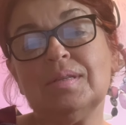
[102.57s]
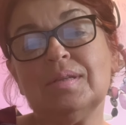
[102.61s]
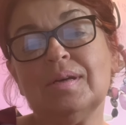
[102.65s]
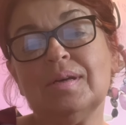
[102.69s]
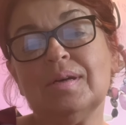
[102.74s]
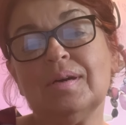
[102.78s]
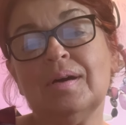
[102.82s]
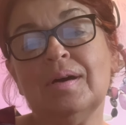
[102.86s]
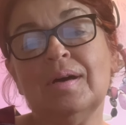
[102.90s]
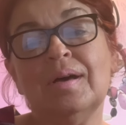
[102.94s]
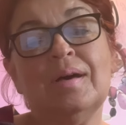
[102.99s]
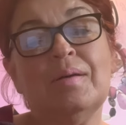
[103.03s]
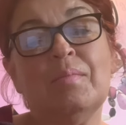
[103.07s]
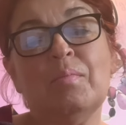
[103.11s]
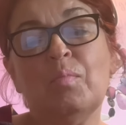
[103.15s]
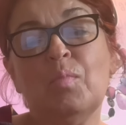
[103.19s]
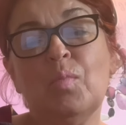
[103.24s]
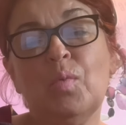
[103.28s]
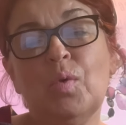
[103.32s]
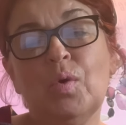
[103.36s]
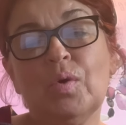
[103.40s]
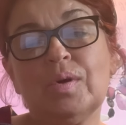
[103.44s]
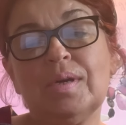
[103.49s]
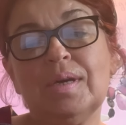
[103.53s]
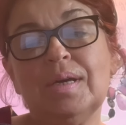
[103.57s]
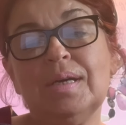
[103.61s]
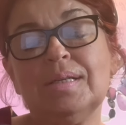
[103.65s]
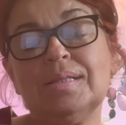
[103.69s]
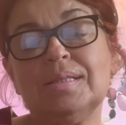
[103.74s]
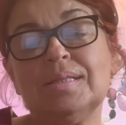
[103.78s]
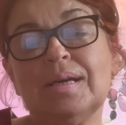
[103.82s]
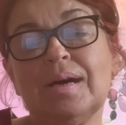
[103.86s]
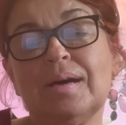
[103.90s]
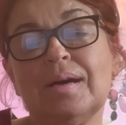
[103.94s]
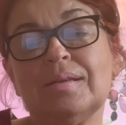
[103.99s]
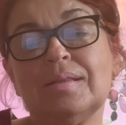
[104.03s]
uh, more
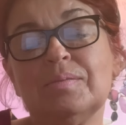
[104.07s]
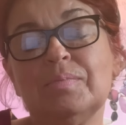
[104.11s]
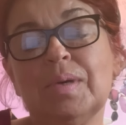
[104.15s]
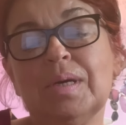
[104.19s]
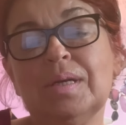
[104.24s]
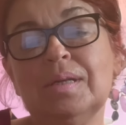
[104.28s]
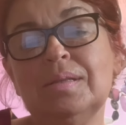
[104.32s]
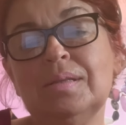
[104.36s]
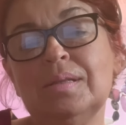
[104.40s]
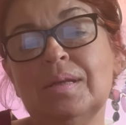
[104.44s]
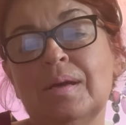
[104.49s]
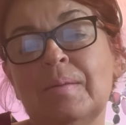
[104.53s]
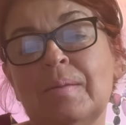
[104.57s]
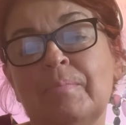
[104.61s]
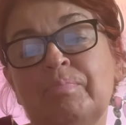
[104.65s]
excitement,